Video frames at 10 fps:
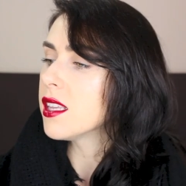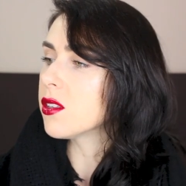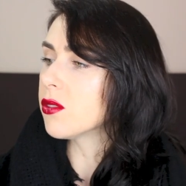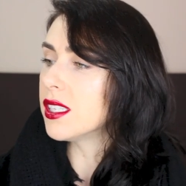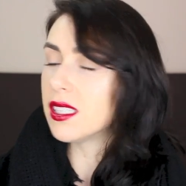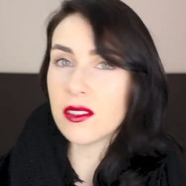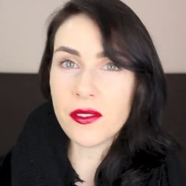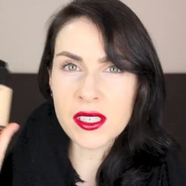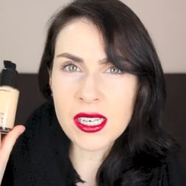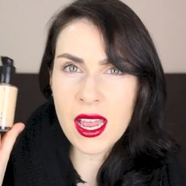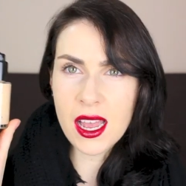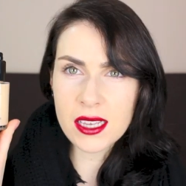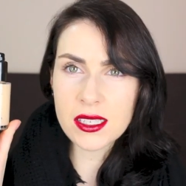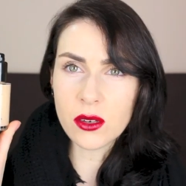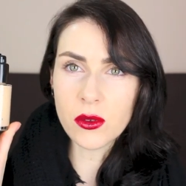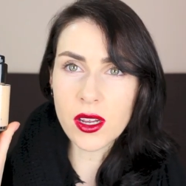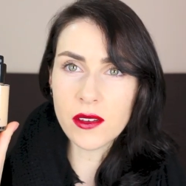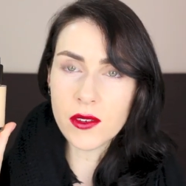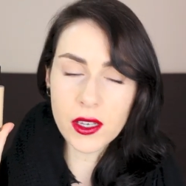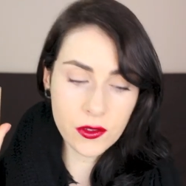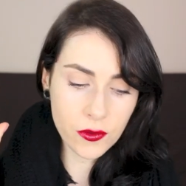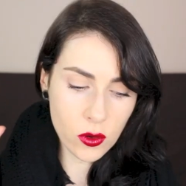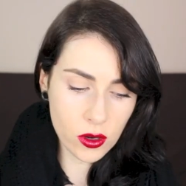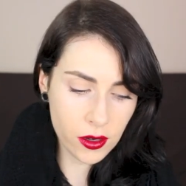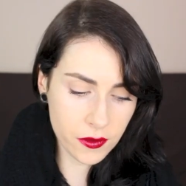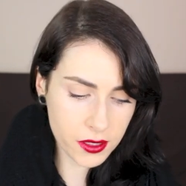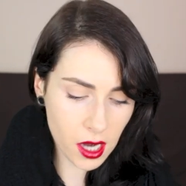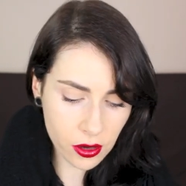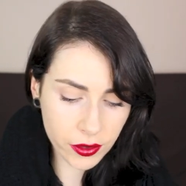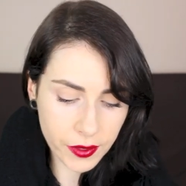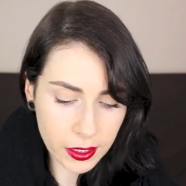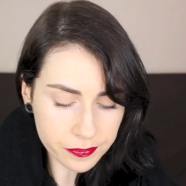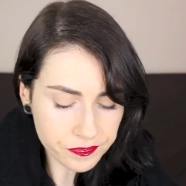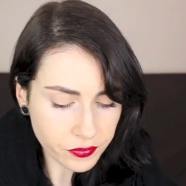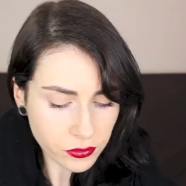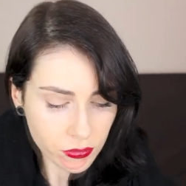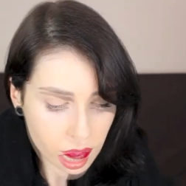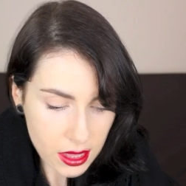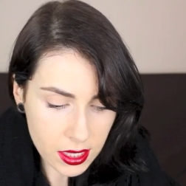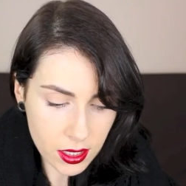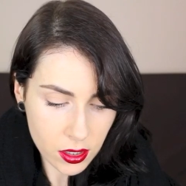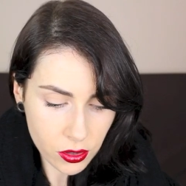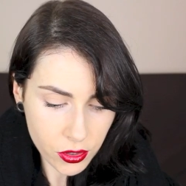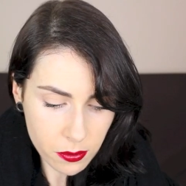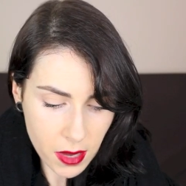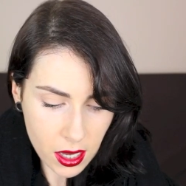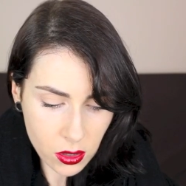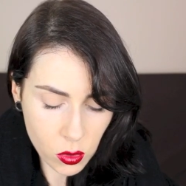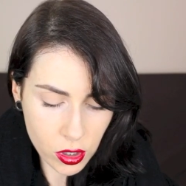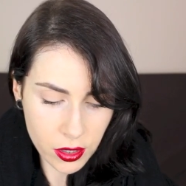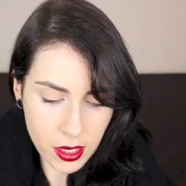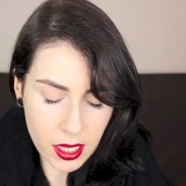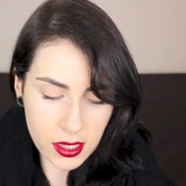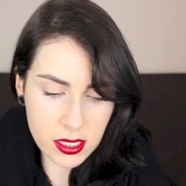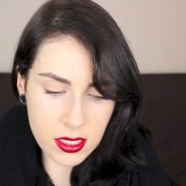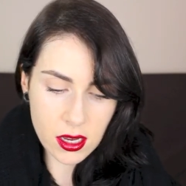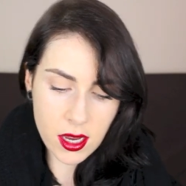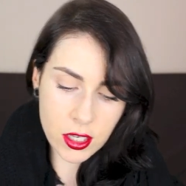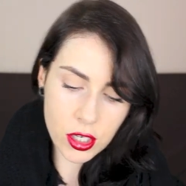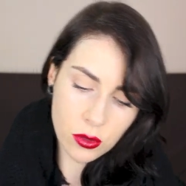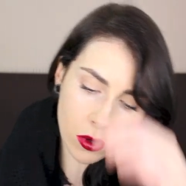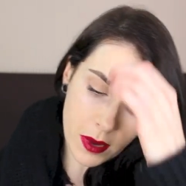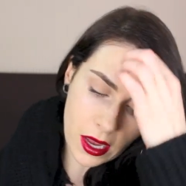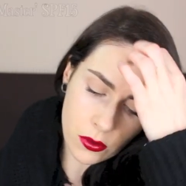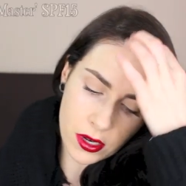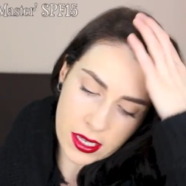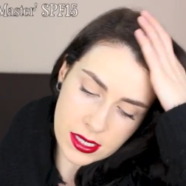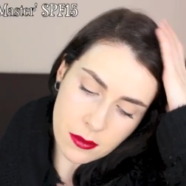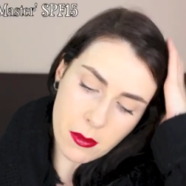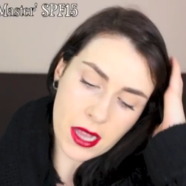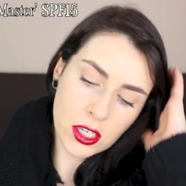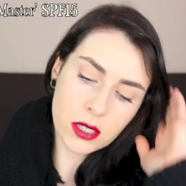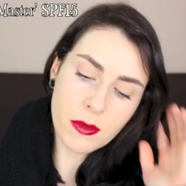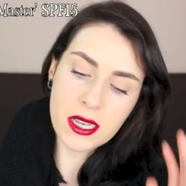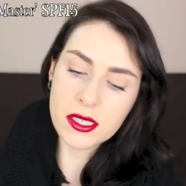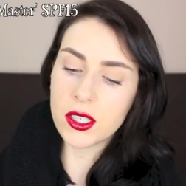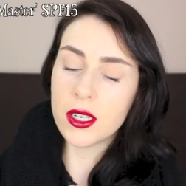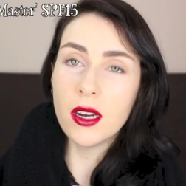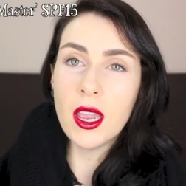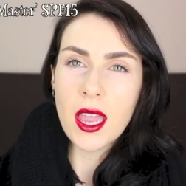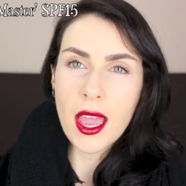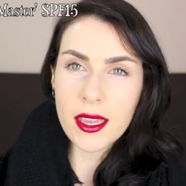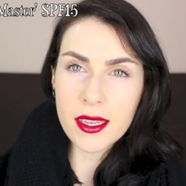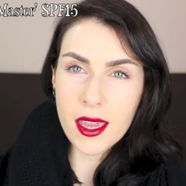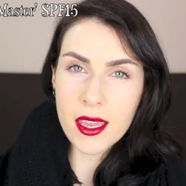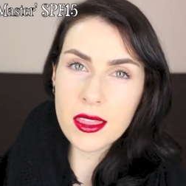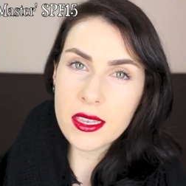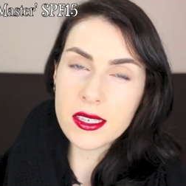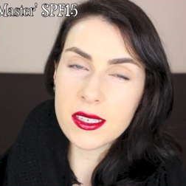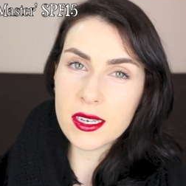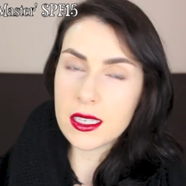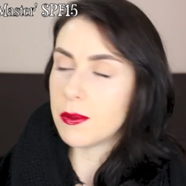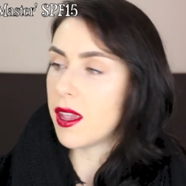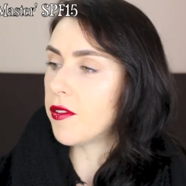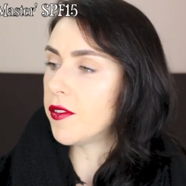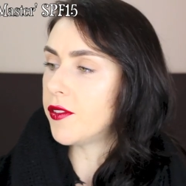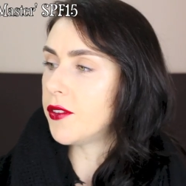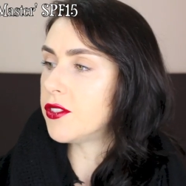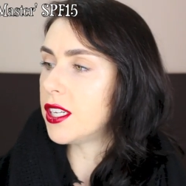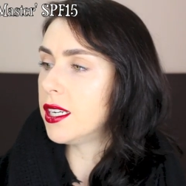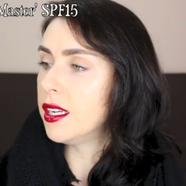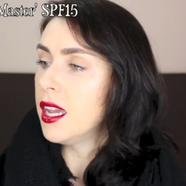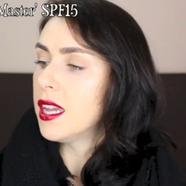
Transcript: So this is a fantastic one, I find, for photography. Then another MAC one, and this is a newer MAC one, it's the MatchMaster. Again, this is an SPF of 15.